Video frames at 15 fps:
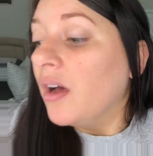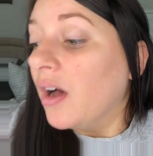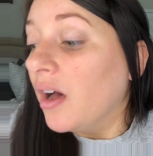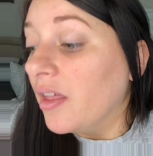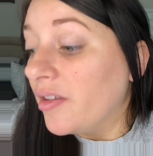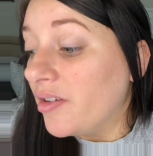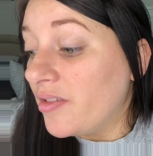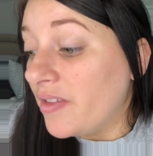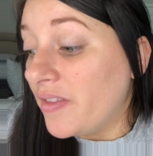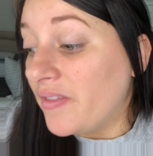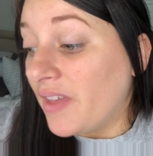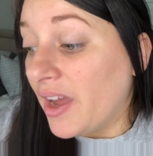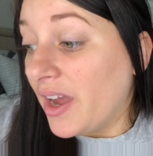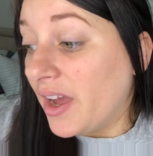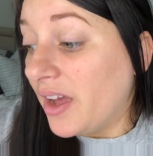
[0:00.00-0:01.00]
Other than
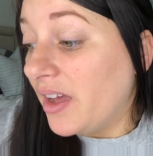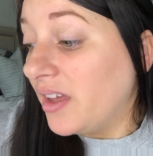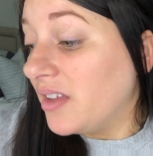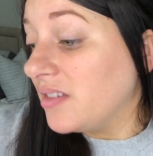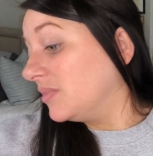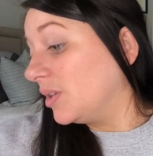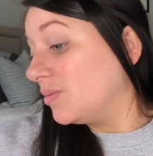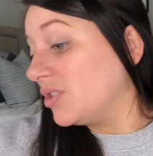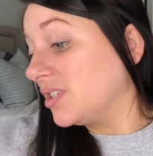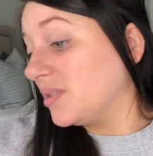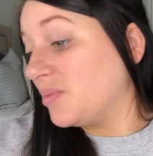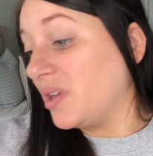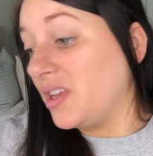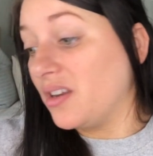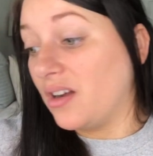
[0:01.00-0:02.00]
that, I'm just
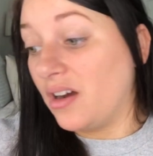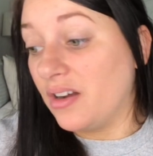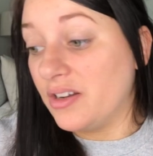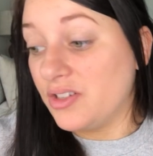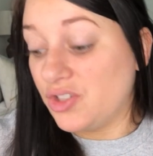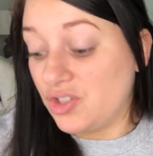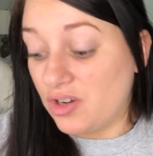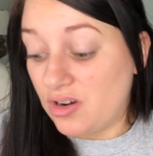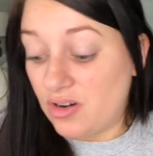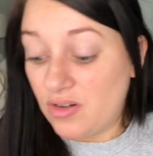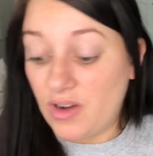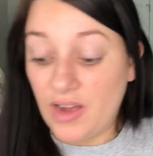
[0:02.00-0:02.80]
being honest, y'all.